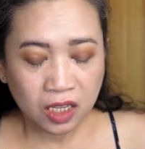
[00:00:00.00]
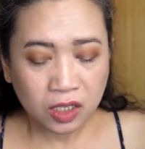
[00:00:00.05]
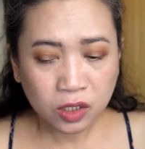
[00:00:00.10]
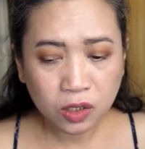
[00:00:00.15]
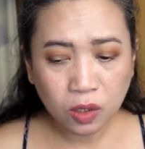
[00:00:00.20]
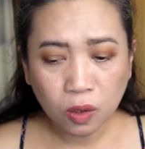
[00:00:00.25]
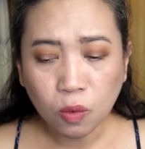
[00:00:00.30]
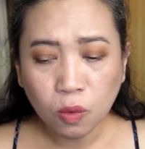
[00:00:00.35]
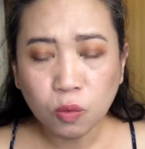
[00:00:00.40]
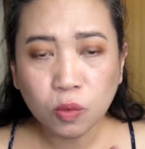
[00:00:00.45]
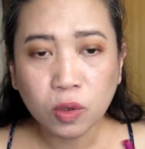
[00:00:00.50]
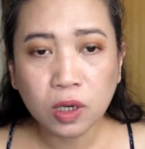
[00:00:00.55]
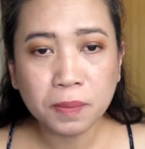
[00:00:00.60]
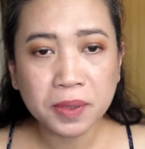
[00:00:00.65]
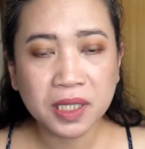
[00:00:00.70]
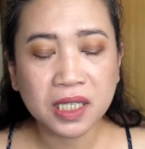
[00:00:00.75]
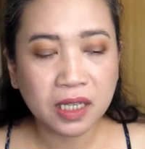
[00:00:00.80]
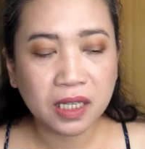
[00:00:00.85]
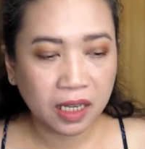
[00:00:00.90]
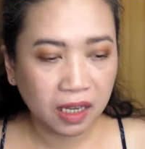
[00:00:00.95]
So
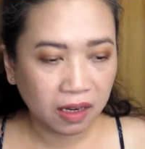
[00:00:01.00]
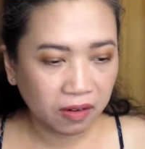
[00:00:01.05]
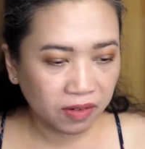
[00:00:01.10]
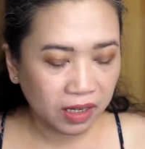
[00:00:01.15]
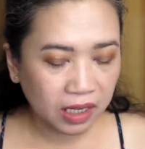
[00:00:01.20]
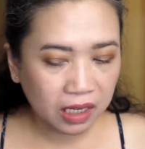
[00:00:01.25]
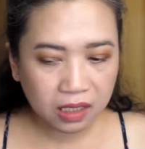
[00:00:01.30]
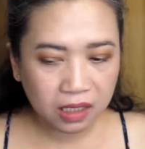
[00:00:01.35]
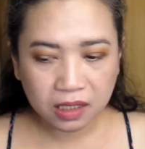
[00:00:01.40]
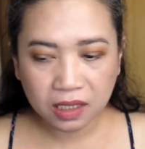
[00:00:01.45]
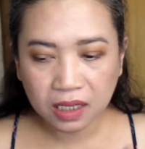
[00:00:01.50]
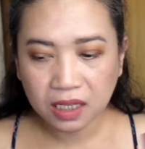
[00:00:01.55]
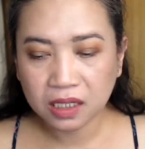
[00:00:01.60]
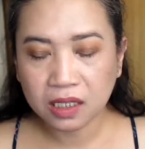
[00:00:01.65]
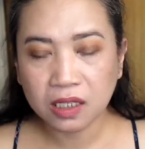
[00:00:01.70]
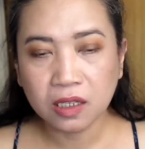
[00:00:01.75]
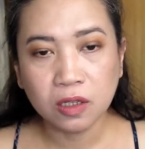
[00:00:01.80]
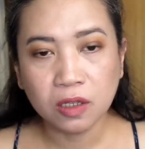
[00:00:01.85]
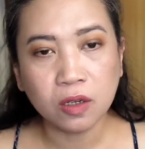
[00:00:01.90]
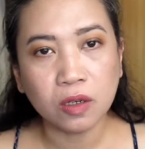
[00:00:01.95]
Whoops Kiri
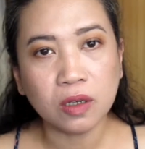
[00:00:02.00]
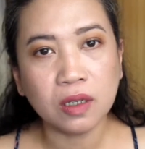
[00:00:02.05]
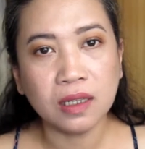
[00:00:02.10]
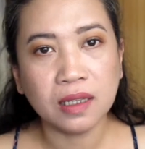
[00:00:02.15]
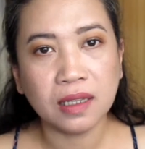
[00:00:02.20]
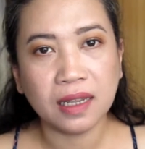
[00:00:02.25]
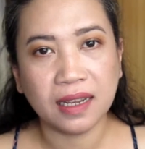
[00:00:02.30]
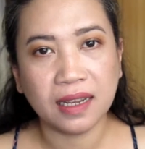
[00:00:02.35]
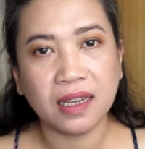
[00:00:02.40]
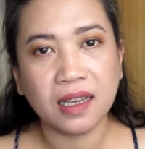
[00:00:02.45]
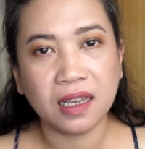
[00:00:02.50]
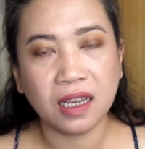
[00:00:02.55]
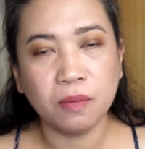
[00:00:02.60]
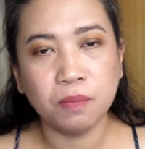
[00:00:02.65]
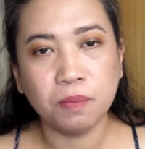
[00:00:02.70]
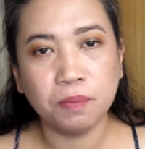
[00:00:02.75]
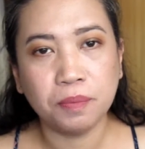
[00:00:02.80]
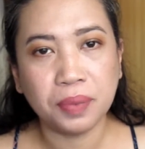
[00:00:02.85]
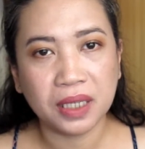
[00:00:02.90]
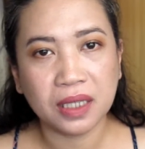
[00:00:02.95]
does look like a
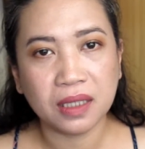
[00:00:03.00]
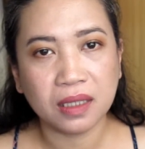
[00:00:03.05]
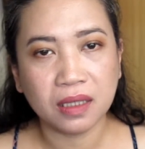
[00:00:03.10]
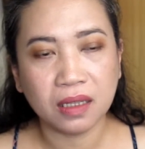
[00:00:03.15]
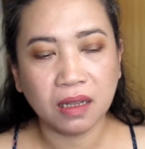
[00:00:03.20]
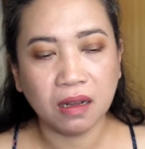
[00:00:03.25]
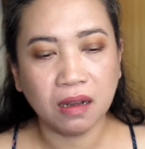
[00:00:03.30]
bit